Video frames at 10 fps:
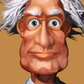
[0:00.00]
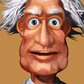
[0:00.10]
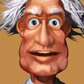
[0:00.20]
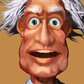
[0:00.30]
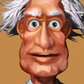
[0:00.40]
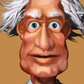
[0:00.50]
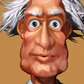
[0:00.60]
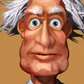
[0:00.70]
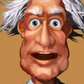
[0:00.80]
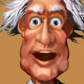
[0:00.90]
The
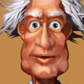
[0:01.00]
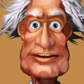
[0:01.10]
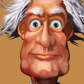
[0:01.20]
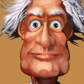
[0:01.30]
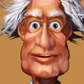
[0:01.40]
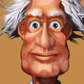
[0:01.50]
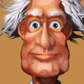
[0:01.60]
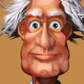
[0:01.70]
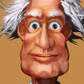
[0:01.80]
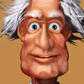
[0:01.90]
actual argument,
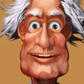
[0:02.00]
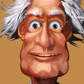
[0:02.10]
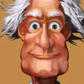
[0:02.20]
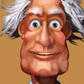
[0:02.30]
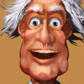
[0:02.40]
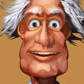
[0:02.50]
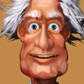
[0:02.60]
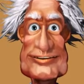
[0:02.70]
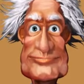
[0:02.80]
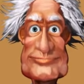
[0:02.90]

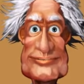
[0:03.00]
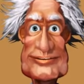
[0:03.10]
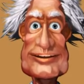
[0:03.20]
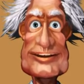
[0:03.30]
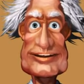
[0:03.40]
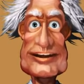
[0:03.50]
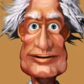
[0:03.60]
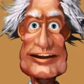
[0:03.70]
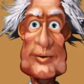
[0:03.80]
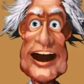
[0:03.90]
implied, is
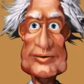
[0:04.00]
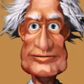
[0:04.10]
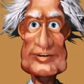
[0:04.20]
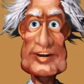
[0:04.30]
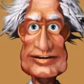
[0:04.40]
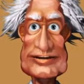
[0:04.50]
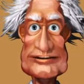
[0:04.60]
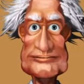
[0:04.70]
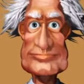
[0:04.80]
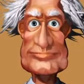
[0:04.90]
that there are
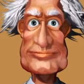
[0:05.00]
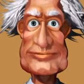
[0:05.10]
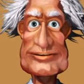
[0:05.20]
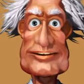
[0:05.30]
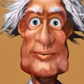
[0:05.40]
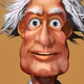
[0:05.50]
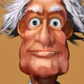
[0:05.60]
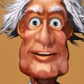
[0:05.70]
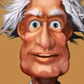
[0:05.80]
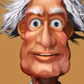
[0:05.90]
objective,
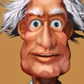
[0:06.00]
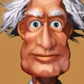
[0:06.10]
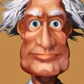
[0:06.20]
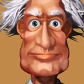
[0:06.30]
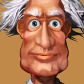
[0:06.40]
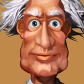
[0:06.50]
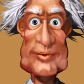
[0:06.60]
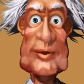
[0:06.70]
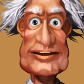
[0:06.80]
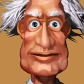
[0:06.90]
universal,
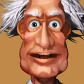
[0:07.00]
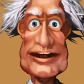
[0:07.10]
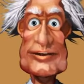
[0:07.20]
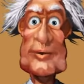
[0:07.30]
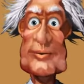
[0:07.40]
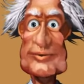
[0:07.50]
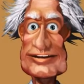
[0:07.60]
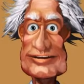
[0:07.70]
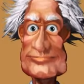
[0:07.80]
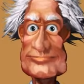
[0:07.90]
rights and
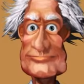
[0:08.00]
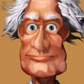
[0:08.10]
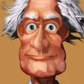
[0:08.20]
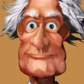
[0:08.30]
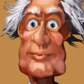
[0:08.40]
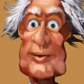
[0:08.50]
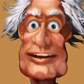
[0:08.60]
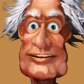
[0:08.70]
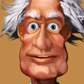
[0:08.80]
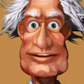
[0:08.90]
wrongs,
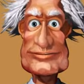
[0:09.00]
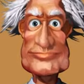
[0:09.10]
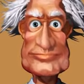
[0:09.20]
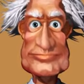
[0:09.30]
morality.